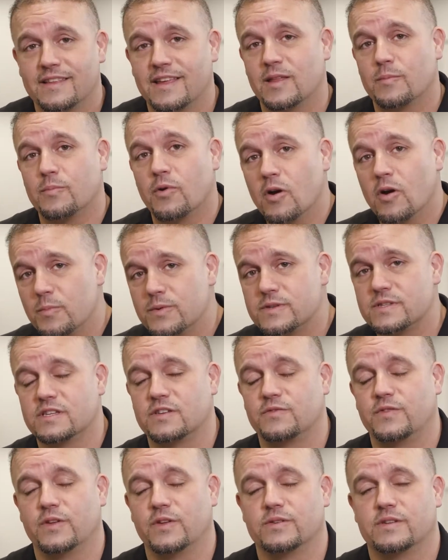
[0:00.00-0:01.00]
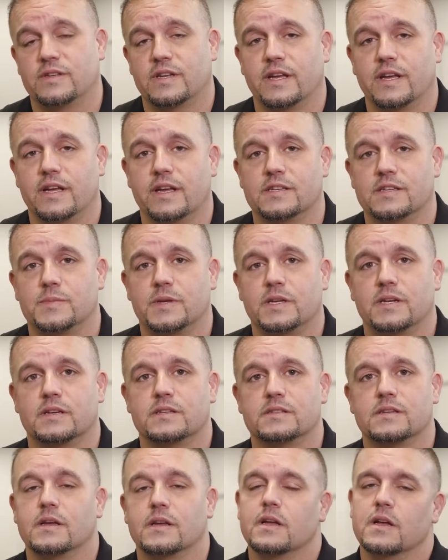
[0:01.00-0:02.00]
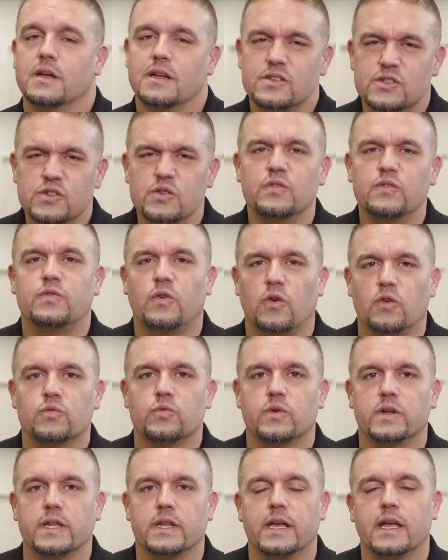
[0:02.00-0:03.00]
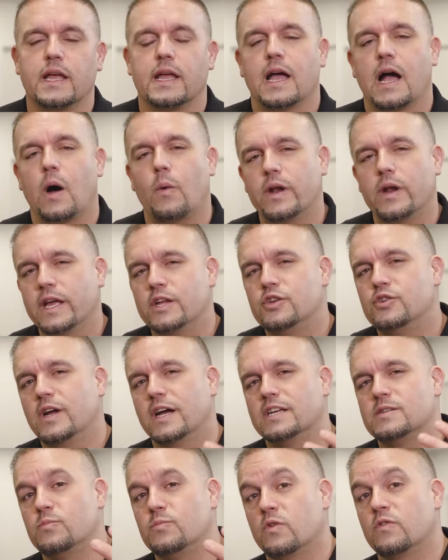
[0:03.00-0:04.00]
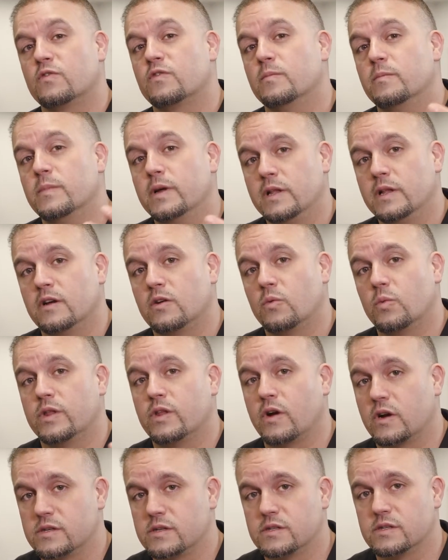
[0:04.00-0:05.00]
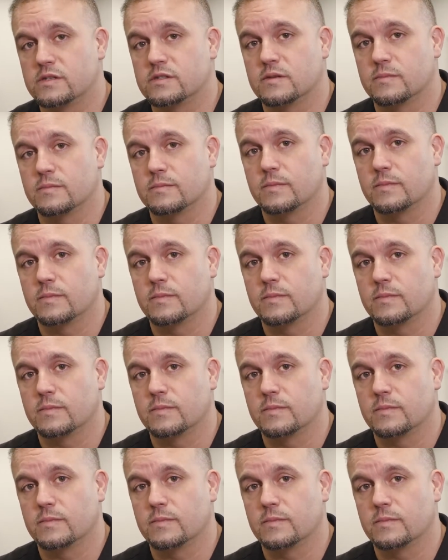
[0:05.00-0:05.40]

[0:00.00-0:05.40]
Now the purpose of this video today is because it's twofold really. I want to get you guys more familiar with our system,